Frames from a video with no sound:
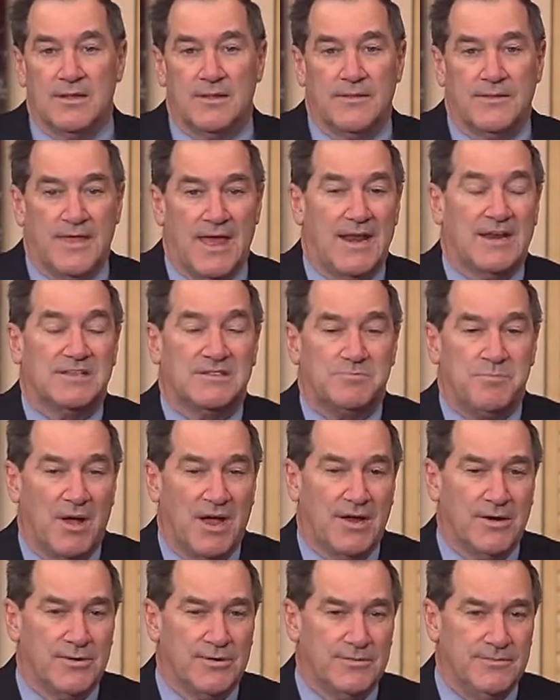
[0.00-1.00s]
That
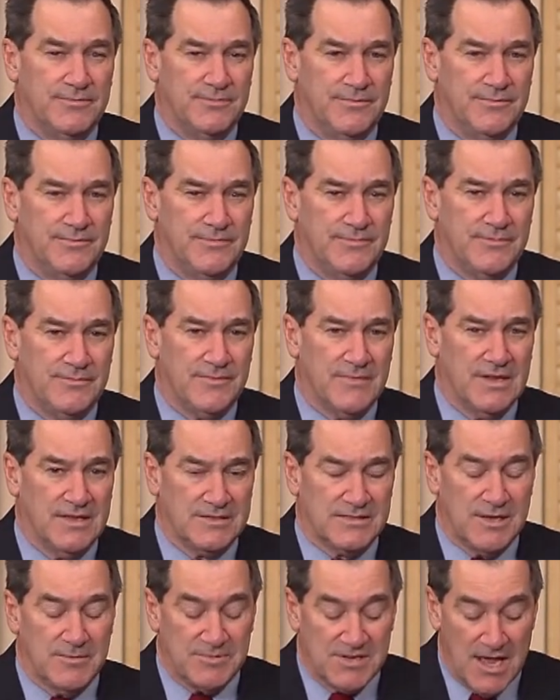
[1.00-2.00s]
expired in
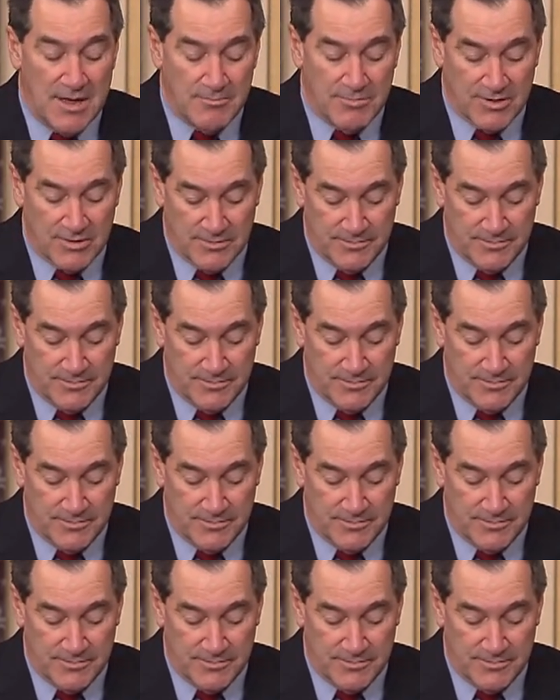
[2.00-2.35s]
September.